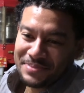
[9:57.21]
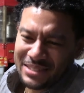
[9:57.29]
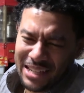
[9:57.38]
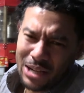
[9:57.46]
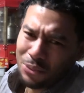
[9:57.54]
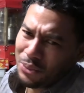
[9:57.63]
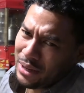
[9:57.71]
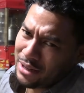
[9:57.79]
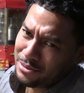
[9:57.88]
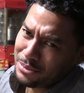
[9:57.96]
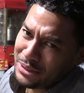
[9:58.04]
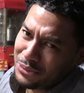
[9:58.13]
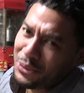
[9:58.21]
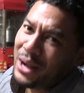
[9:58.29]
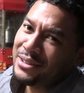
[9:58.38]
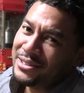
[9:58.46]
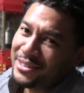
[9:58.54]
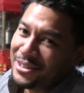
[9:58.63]
Not wild, but
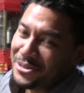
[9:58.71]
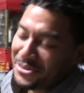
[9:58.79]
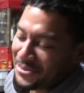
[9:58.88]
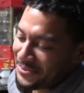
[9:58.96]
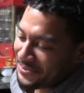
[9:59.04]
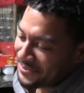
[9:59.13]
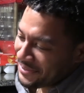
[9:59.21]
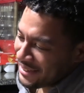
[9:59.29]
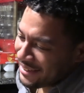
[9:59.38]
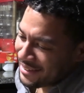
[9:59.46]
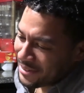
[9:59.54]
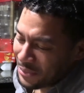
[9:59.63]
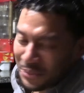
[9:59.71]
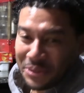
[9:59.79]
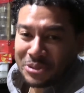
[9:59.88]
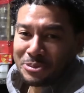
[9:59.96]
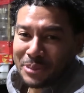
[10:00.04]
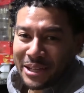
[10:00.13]
wild enough. We
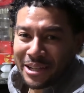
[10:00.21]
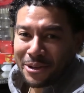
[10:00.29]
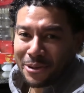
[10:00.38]
was playing